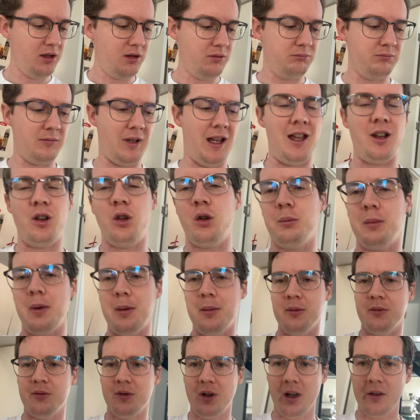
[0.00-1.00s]
not
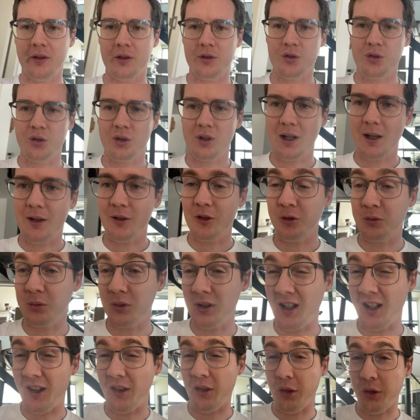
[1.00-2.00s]
maybe 500 grams, but
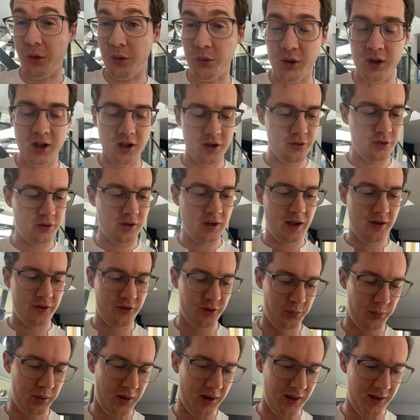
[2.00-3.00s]
like 300 grams
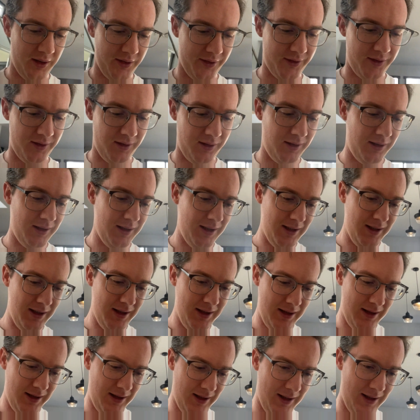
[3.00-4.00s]
of pasta.
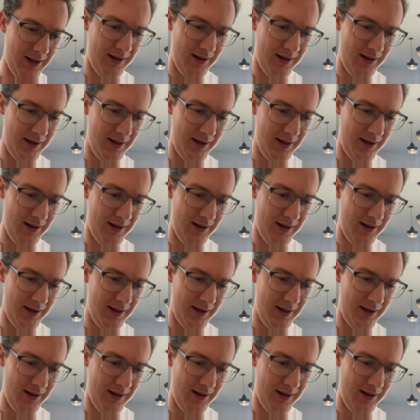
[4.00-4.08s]
And